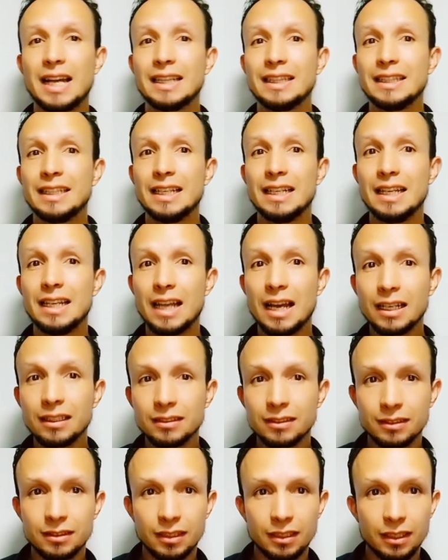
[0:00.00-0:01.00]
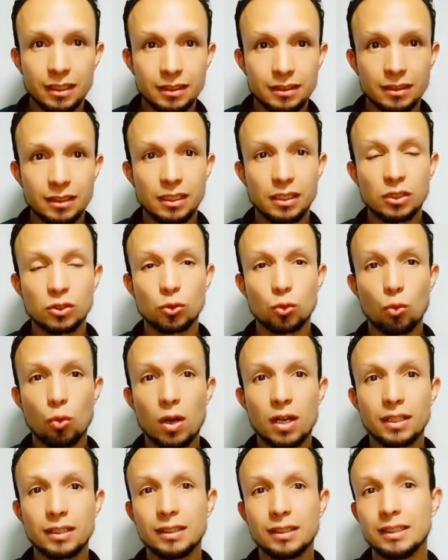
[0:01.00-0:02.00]
And the last text is
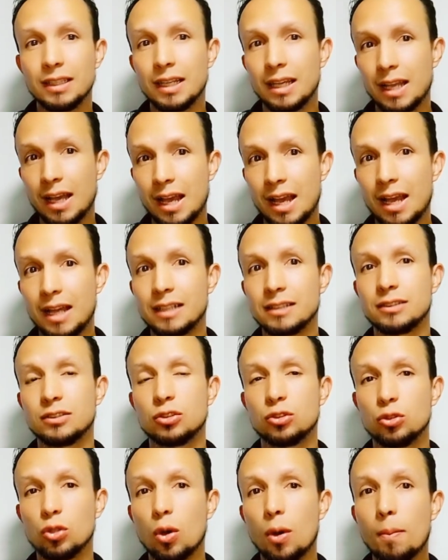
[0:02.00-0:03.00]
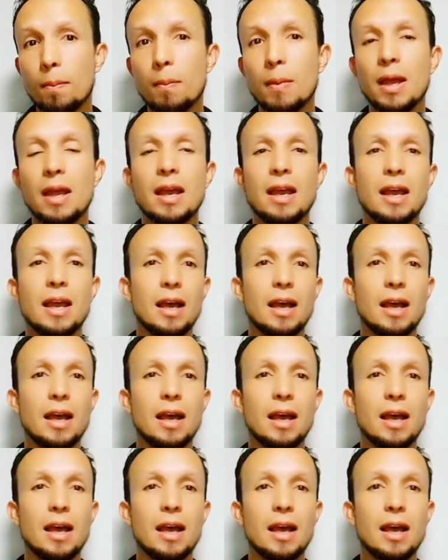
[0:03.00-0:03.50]
one that has some,